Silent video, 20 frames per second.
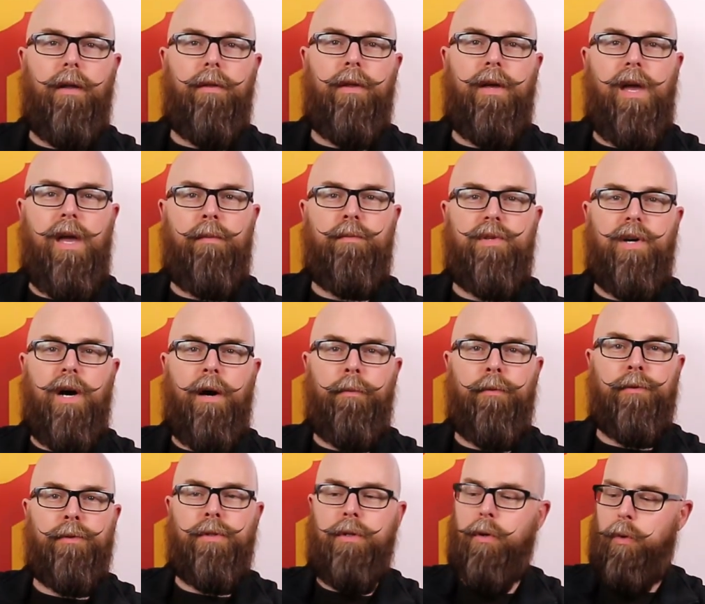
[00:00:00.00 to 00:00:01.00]
the Game
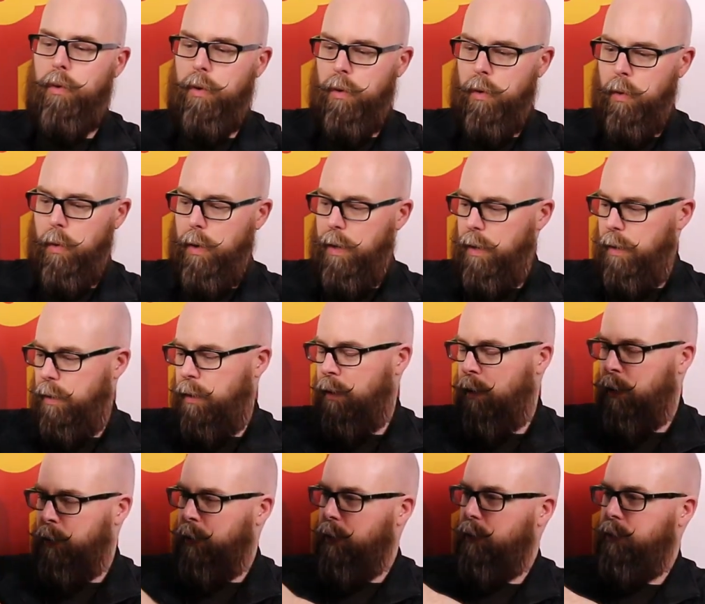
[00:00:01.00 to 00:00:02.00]
Toppers logo
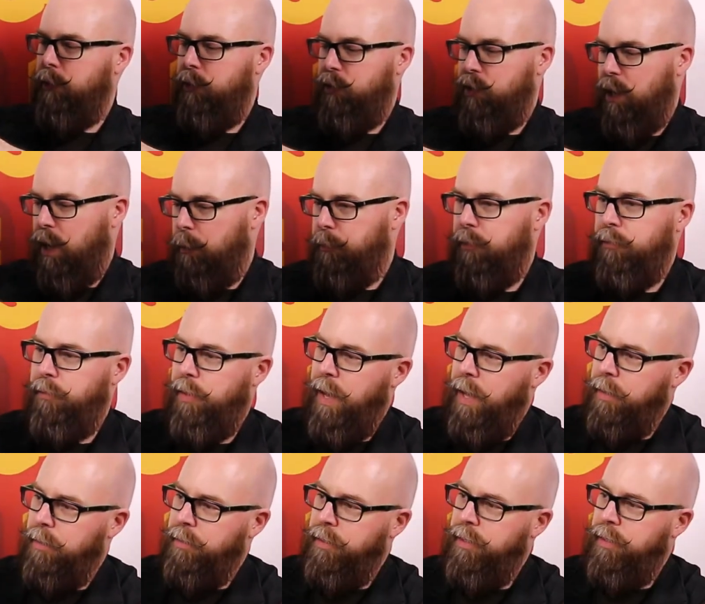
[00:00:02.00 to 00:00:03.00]
on the top of
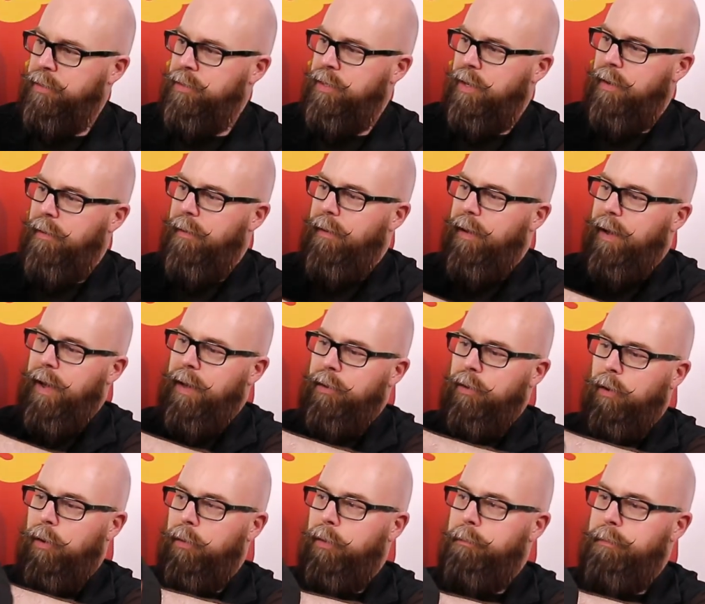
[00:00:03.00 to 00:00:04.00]
that lid, and
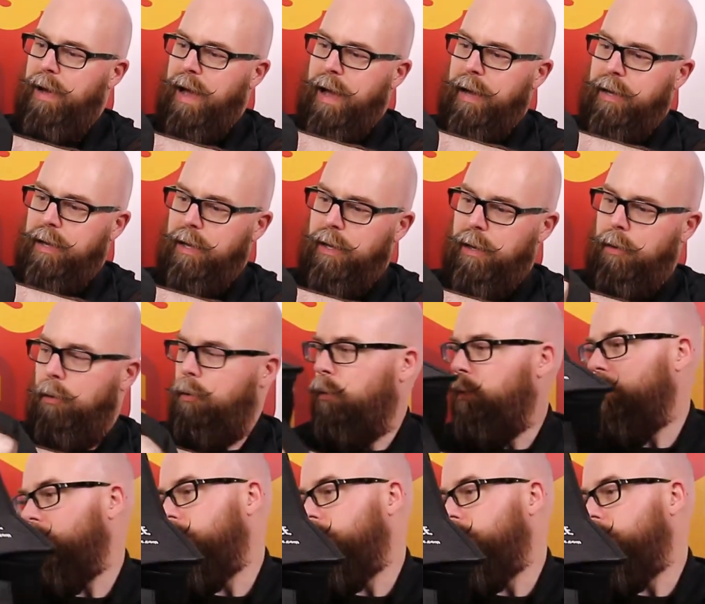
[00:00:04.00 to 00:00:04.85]
on the back here, or in the